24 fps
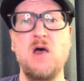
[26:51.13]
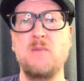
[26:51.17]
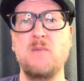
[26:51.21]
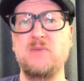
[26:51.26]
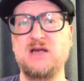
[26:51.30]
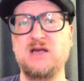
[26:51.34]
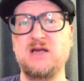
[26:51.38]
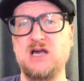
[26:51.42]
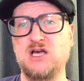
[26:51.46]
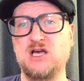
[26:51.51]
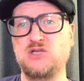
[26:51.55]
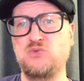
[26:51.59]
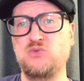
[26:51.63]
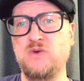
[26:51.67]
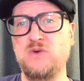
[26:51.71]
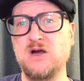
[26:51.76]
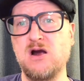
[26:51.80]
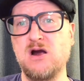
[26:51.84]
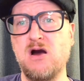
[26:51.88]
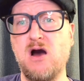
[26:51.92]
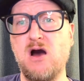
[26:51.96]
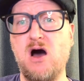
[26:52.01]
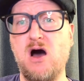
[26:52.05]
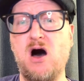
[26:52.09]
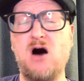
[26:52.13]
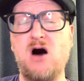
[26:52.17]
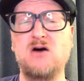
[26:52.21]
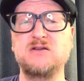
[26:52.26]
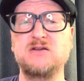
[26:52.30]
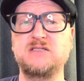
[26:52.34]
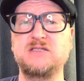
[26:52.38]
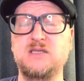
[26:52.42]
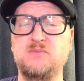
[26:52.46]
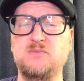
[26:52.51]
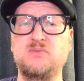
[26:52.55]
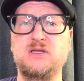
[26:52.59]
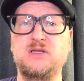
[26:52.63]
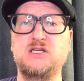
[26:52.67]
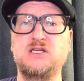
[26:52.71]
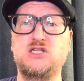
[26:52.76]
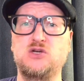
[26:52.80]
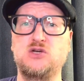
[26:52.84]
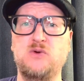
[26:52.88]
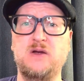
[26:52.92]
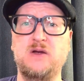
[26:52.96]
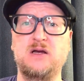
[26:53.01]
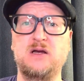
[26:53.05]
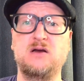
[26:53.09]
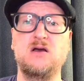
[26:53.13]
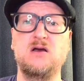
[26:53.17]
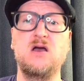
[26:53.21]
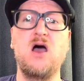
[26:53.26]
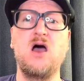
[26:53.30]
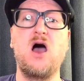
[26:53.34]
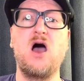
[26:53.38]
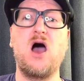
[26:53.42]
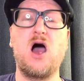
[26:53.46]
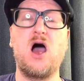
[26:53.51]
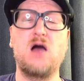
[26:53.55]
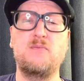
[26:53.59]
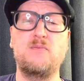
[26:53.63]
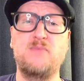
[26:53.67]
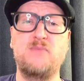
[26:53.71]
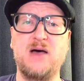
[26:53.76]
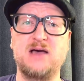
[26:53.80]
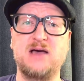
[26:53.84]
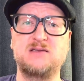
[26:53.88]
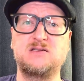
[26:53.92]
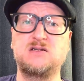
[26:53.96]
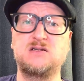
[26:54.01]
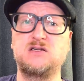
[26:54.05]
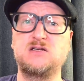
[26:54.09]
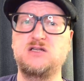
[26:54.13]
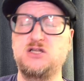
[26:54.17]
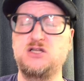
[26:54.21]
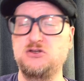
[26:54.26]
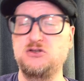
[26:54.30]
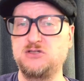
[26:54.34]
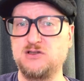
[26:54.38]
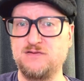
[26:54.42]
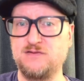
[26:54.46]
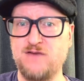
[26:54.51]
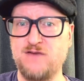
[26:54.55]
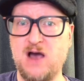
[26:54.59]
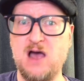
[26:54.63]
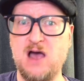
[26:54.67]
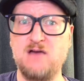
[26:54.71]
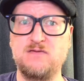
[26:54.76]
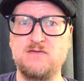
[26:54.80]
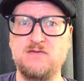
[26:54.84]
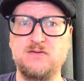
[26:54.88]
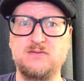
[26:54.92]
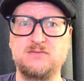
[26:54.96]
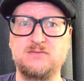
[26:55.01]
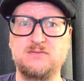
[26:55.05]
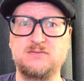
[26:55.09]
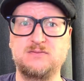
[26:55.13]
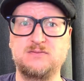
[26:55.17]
because we are all simply doing our best to survive.